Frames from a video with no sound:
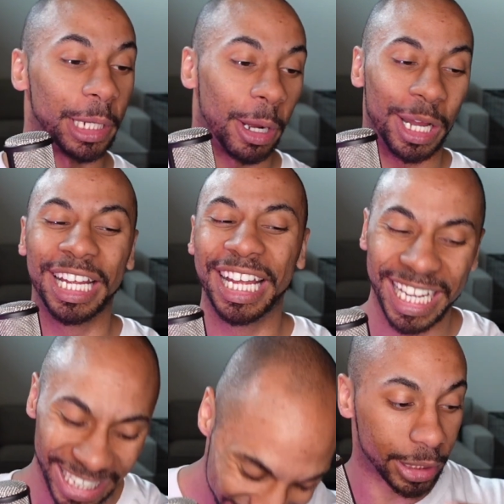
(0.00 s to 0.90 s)
I,
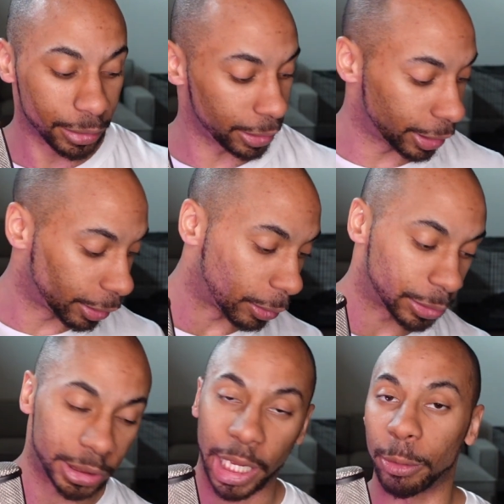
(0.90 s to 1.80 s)
you know,
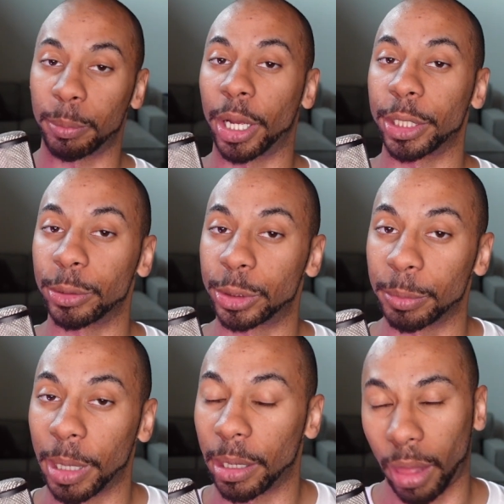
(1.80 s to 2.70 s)
stay with my
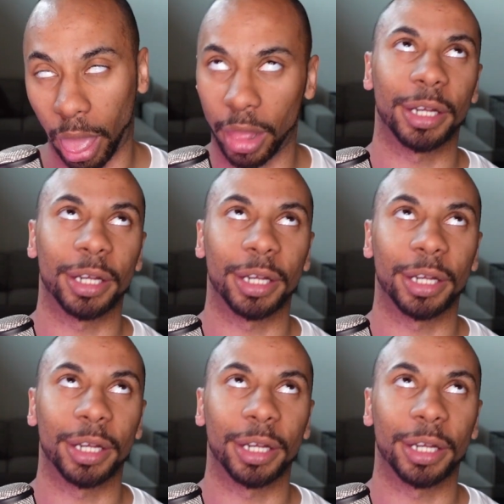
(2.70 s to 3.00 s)
YouTube. At,